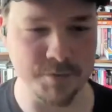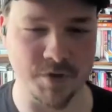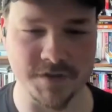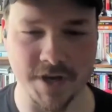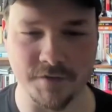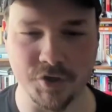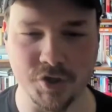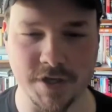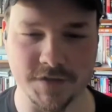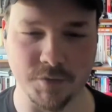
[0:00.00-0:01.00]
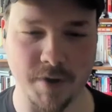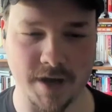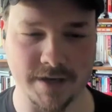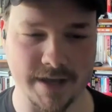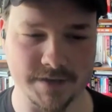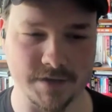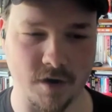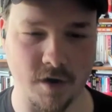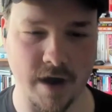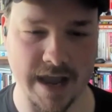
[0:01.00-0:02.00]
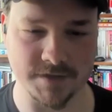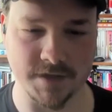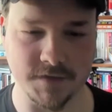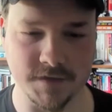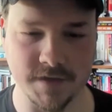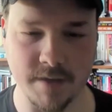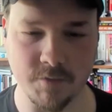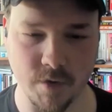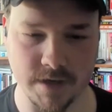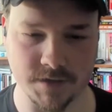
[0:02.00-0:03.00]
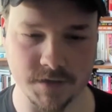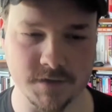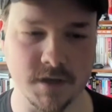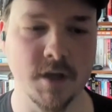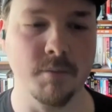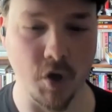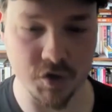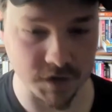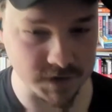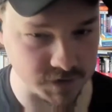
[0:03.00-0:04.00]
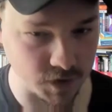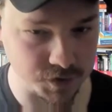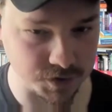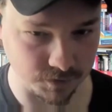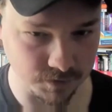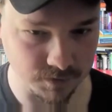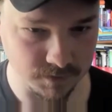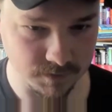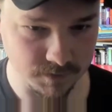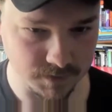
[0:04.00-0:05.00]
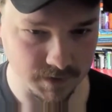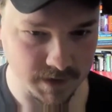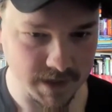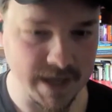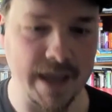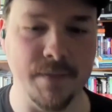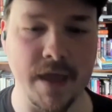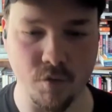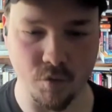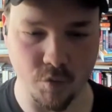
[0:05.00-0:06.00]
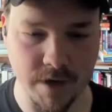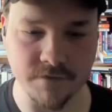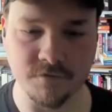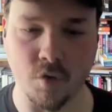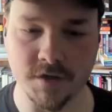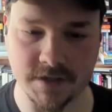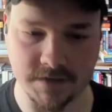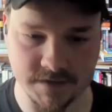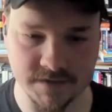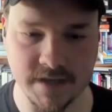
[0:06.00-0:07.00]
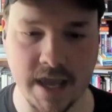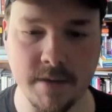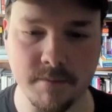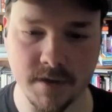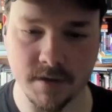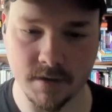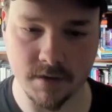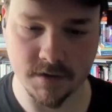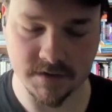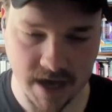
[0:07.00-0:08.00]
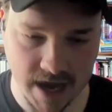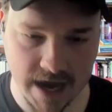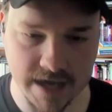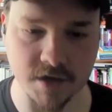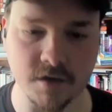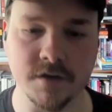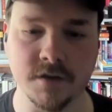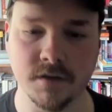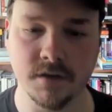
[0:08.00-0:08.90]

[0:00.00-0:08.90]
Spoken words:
90% of jiu-jitsu podcasts are asking the same questions, mostly social, and then reinforcing the same tired